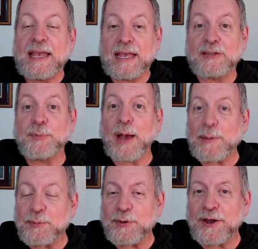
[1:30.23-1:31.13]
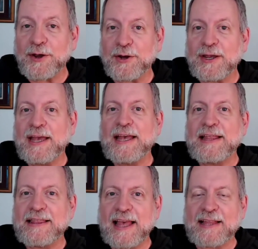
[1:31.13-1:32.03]
It's my prayer
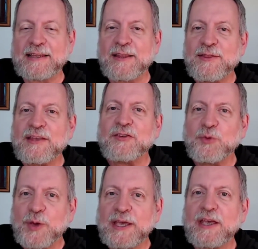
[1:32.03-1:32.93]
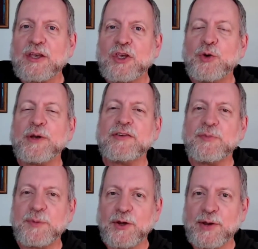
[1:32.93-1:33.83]
that this week you
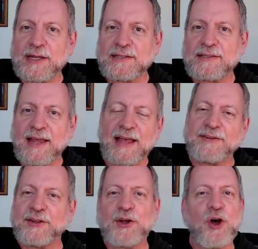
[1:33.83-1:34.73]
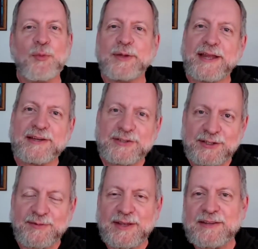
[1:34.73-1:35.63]
experience, as the culmination
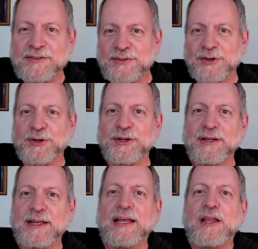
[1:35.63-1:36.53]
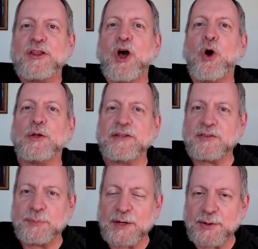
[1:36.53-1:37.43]
of Easter, the Holy
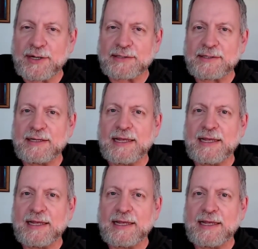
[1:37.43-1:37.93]
Spirit,